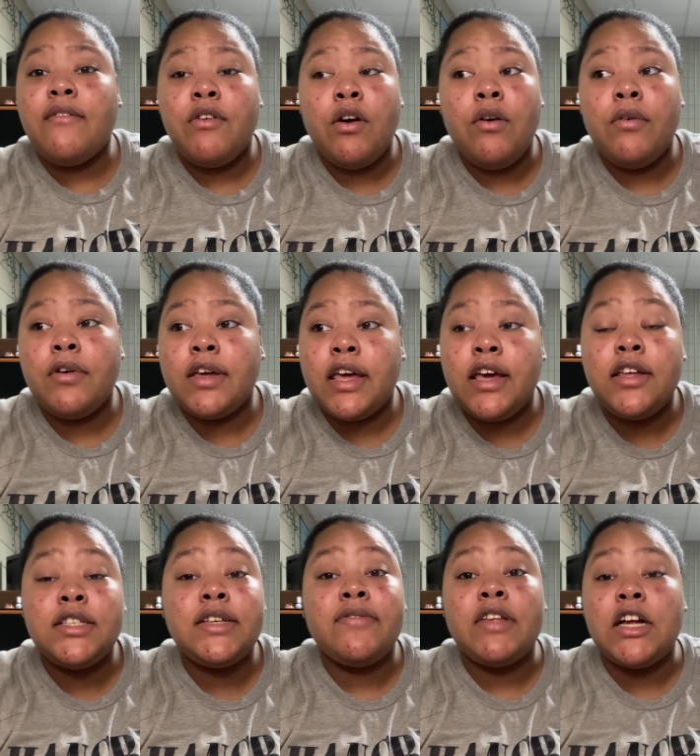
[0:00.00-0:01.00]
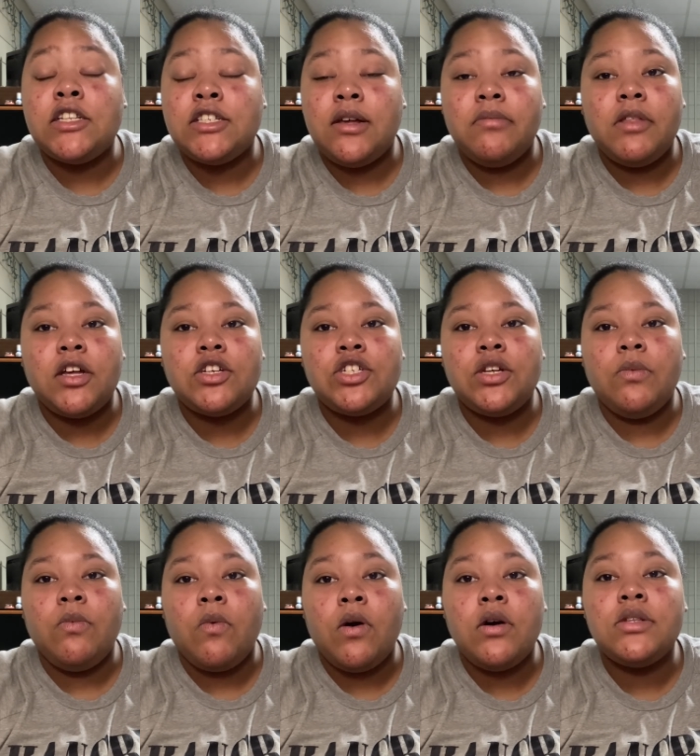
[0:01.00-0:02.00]
her own kids, if that's something she
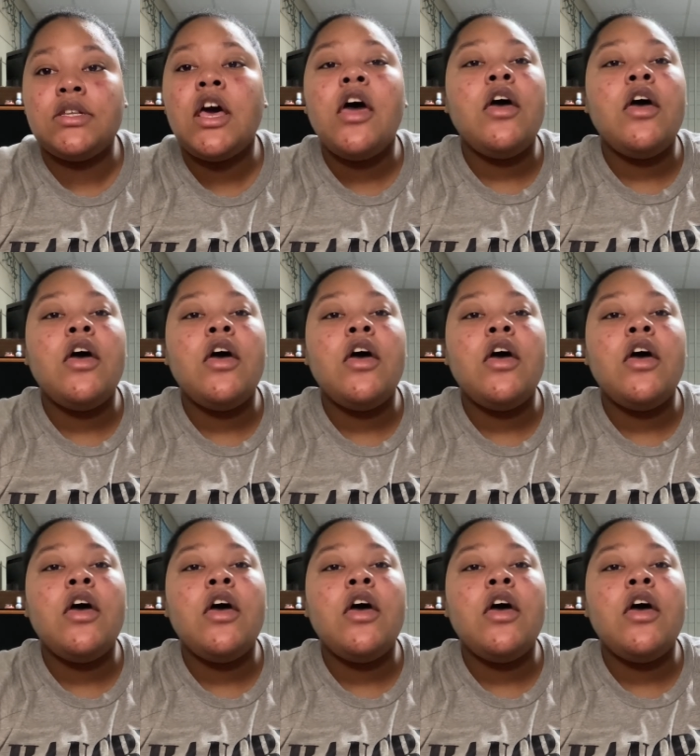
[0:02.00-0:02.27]
wants,